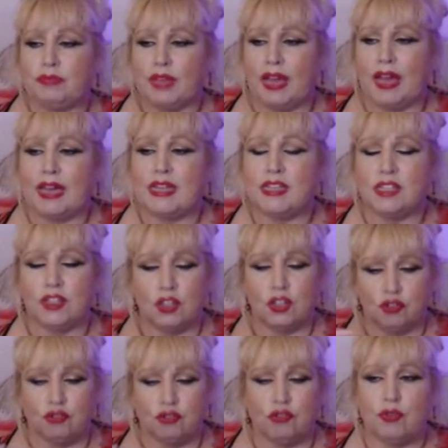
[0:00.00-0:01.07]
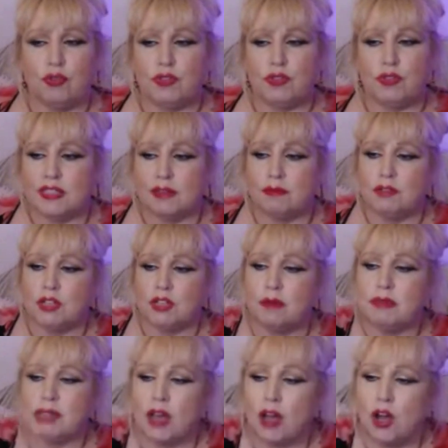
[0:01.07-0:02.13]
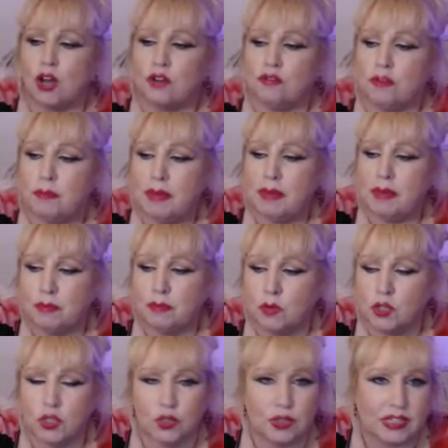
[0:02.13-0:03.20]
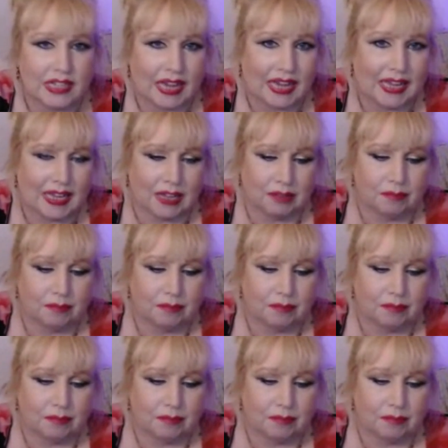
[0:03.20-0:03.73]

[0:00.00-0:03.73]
and the truth is sometimes hard for people to take.